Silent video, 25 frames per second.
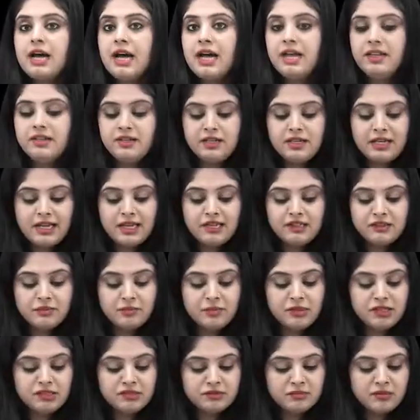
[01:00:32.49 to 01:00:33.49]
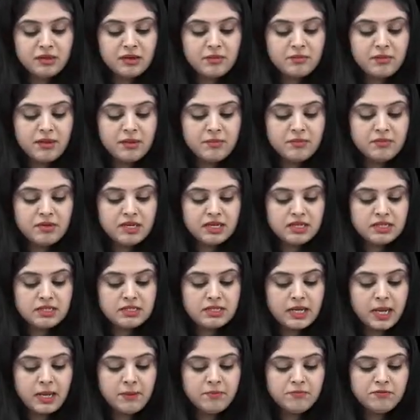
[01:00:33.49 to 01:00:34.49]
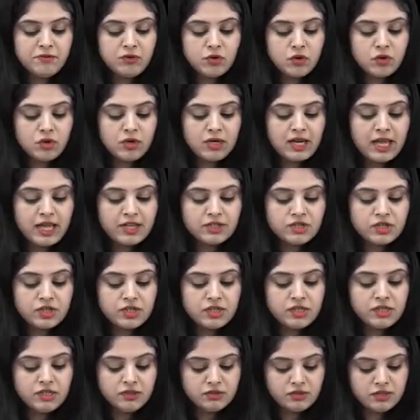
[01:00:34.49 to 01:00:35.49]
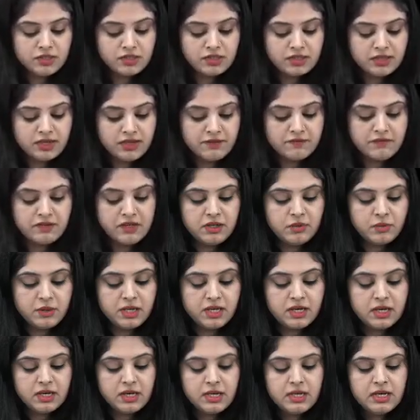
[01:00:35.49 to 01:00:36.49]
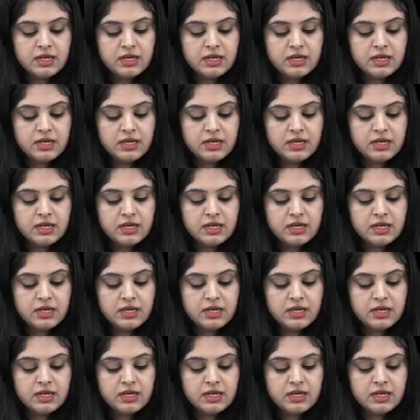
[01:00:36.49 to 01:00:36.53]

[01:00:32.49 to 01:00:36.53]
I realize basement membrane type 4 collagen is written everywhere.